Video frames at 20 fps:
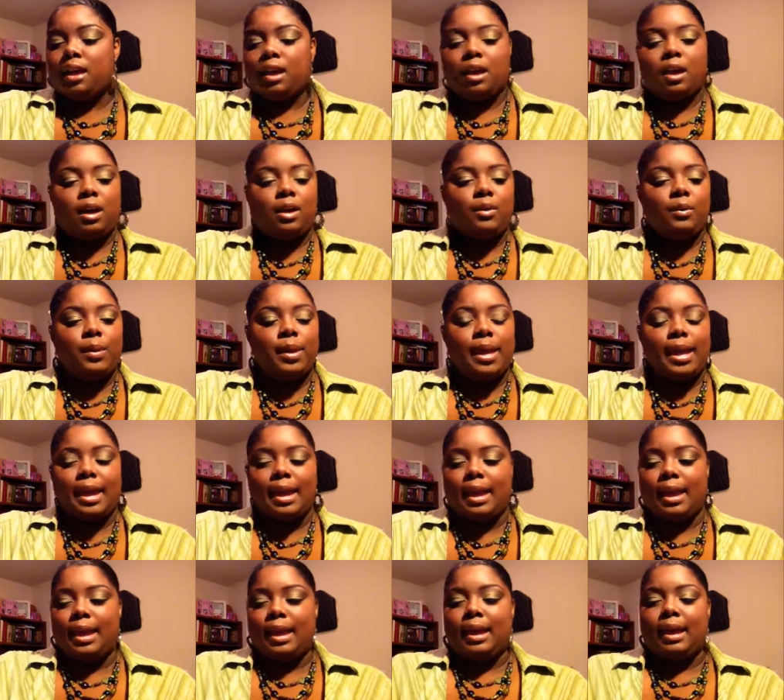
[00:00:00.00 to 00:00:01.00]

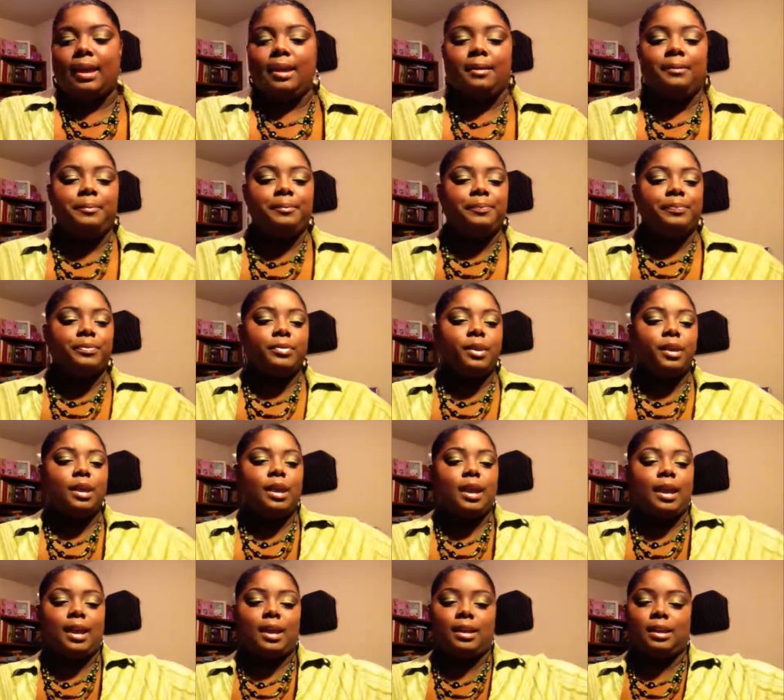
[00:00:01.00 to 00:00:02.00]
Okay,
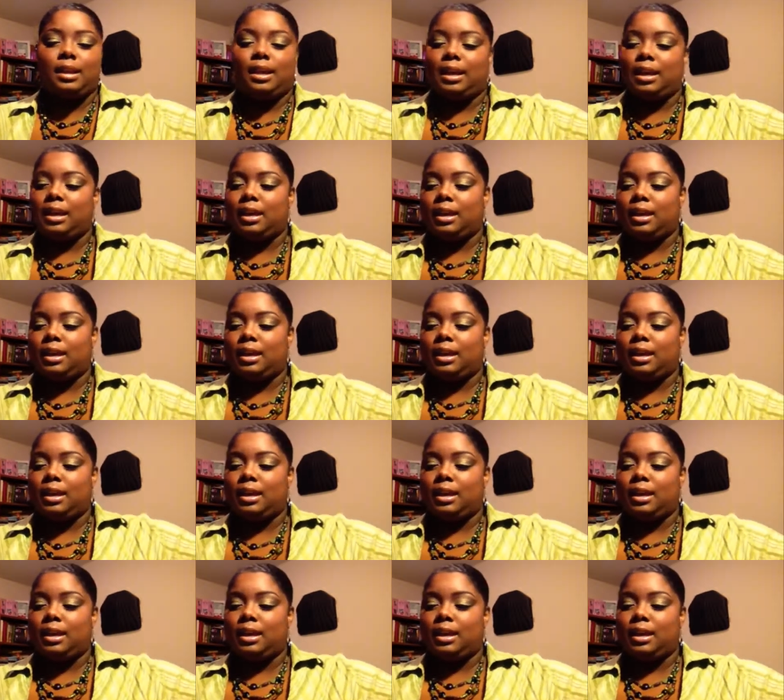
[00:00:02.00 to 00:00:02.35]
and